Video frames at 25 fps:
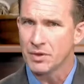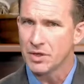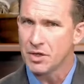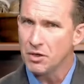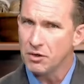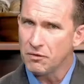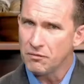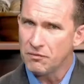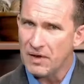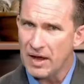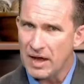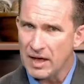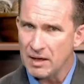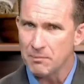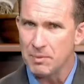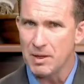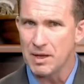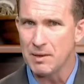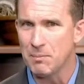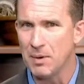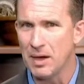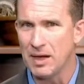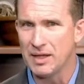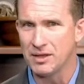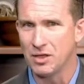you'll find
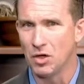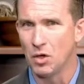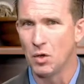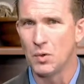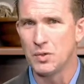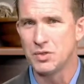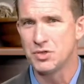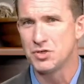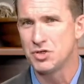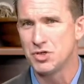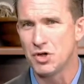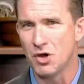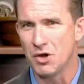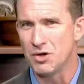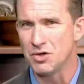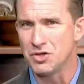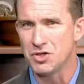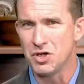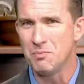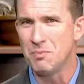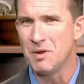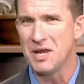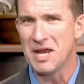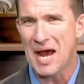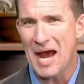people at the Lord's church
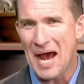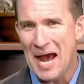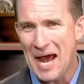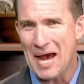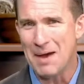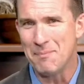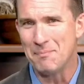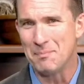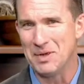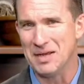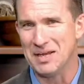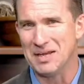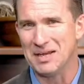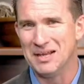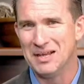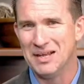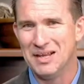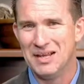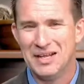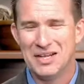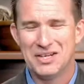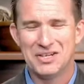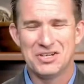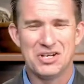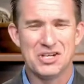who'd be happy
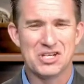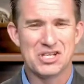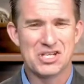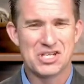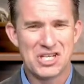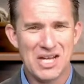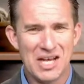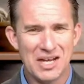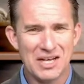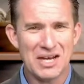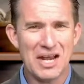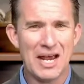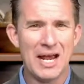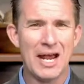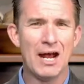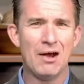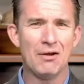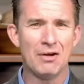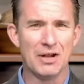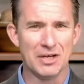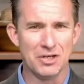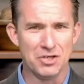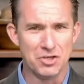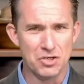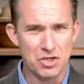to sit
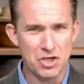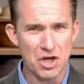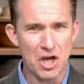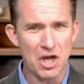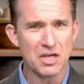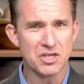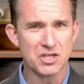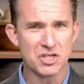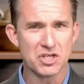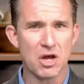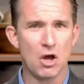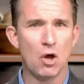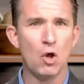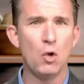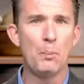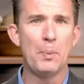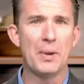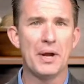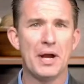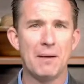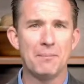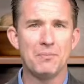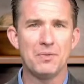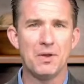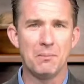down and just
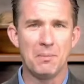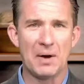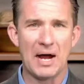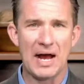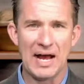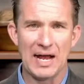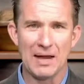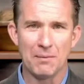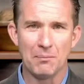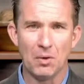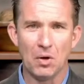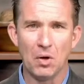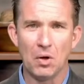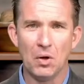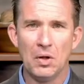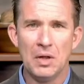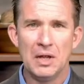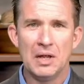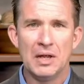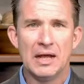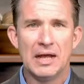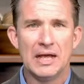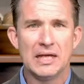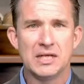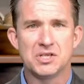open up the Bible
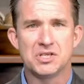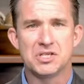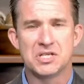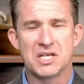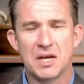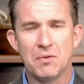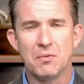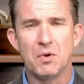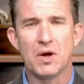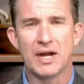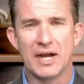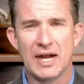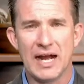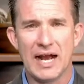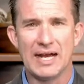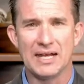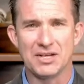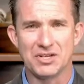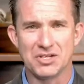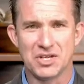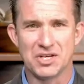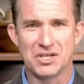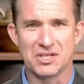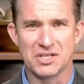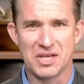and see what it
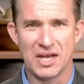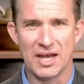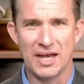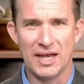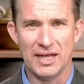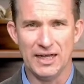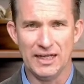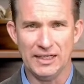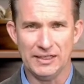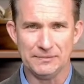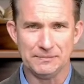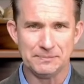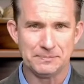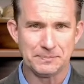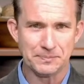has to say.